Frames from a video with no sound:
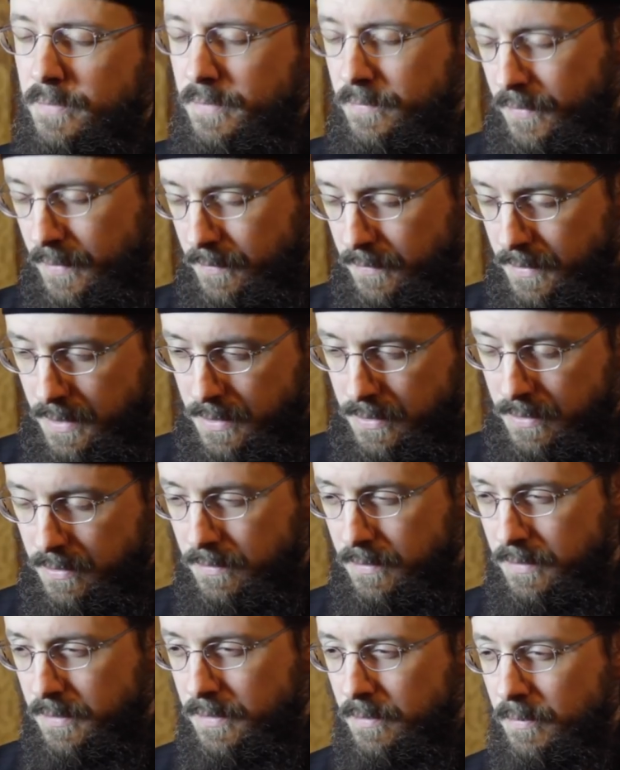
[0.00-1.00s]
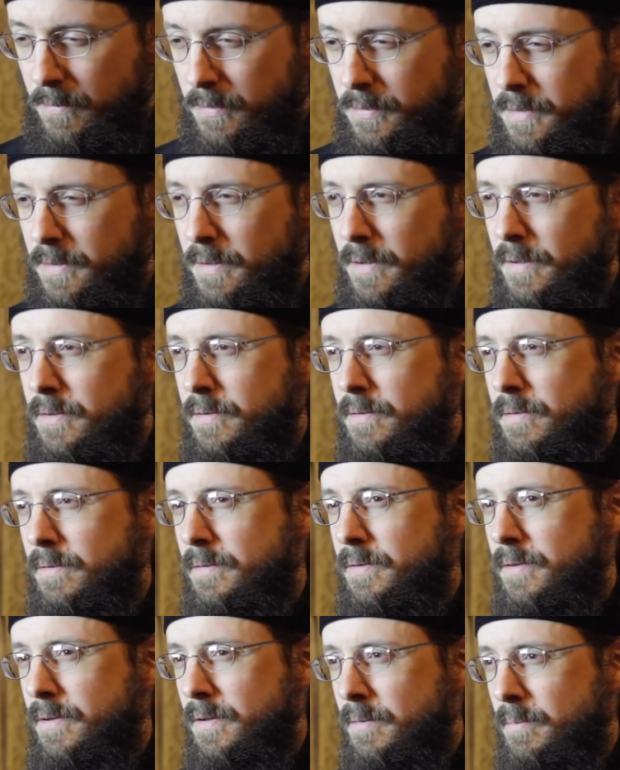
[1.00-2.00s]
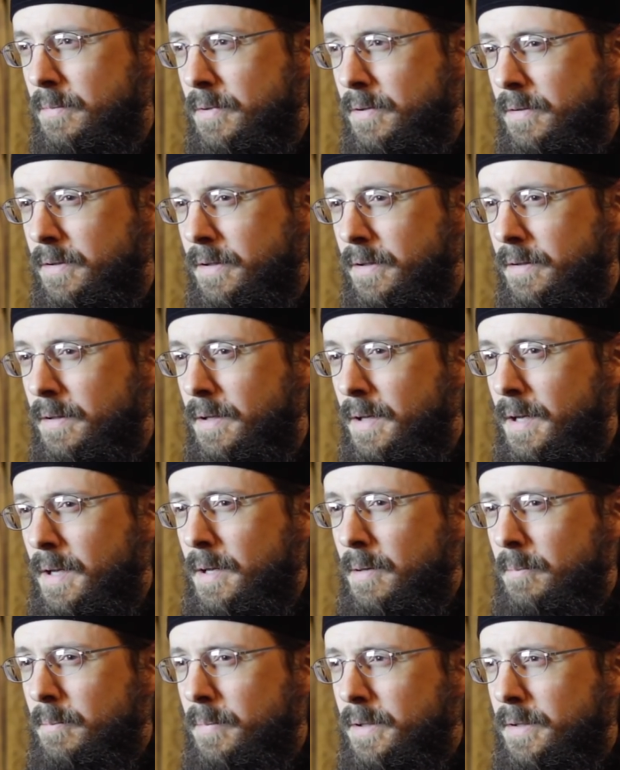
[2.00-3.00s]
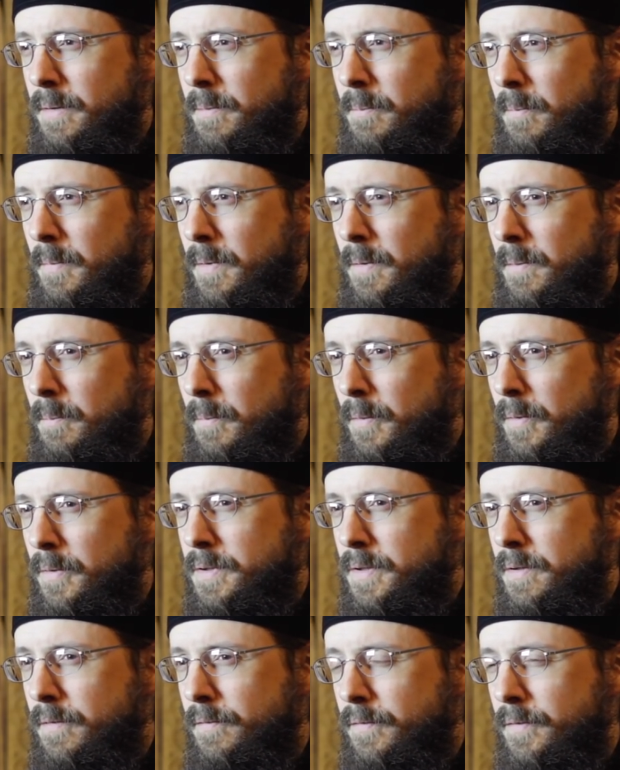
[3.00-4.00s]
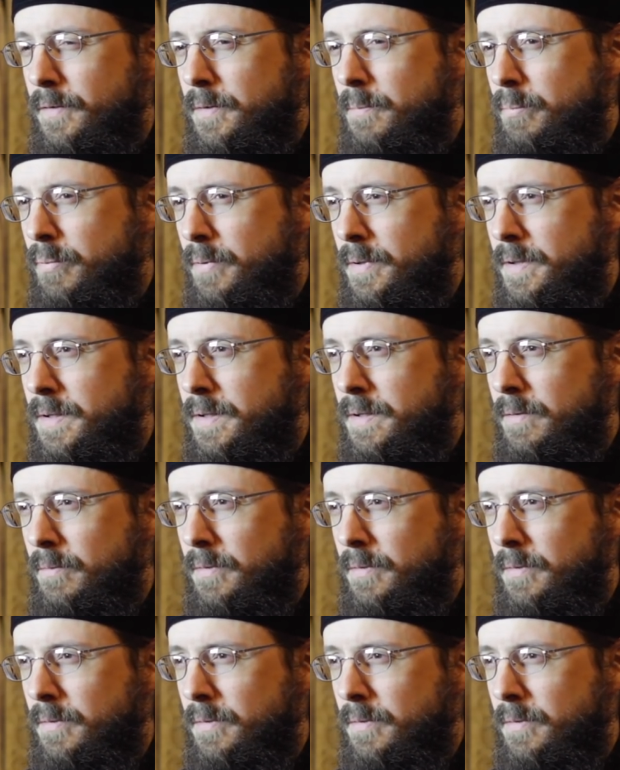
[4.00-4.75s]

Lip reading: the foundation of the Orthodox Church in America, but more so for the priests that